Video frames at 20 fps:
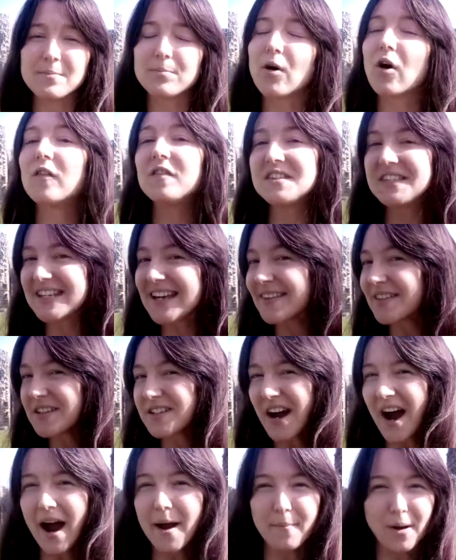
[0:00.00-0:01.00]
But obviously at the
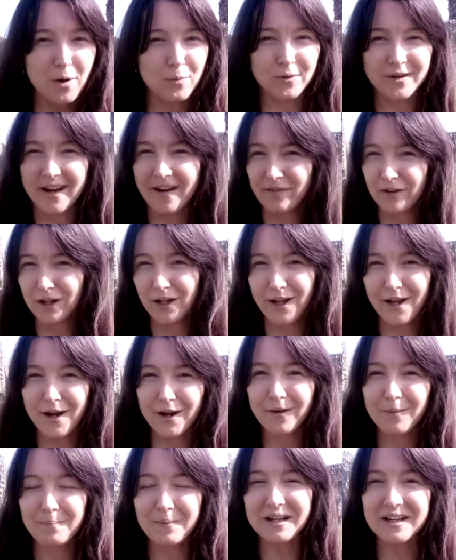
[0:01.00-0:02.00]
time I wouldn't have a
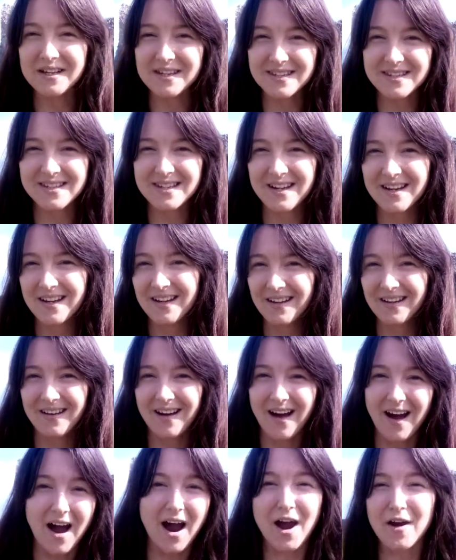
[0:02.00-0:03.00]
clue because
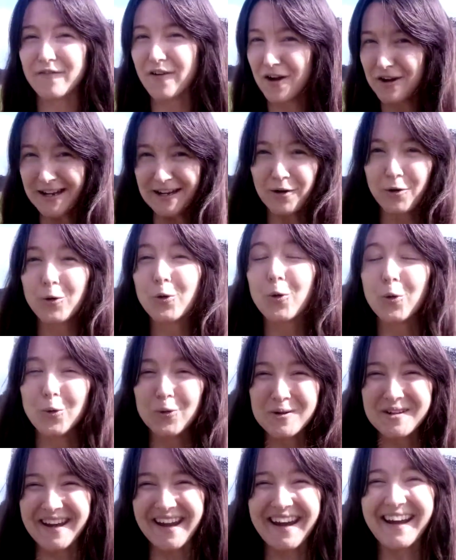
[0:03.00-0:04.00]
I've only
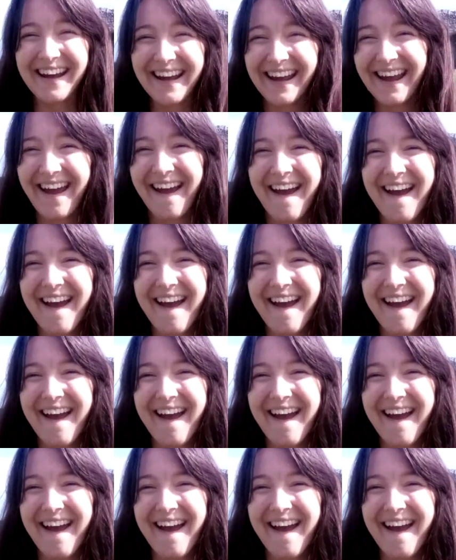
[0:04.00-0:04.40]
Googled it,